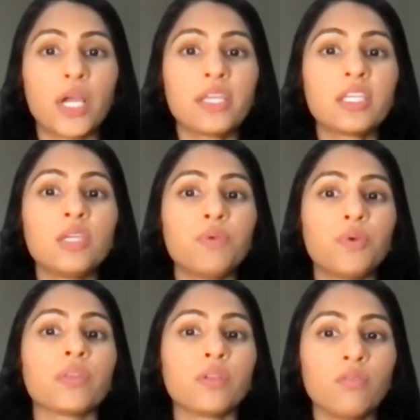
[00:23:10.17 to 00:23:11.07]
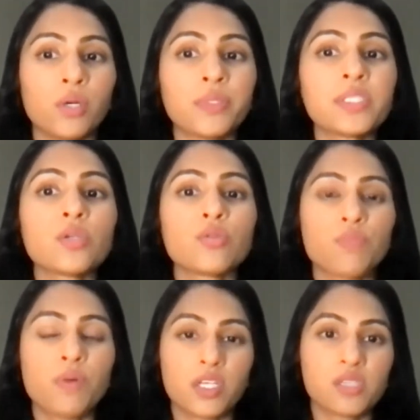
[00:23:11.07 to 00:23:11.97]
and keep you on the lowest dose
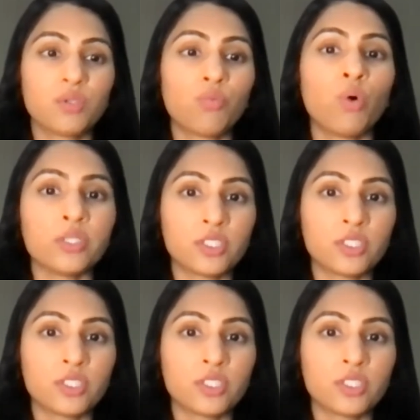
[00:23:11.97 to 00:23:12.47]
possible while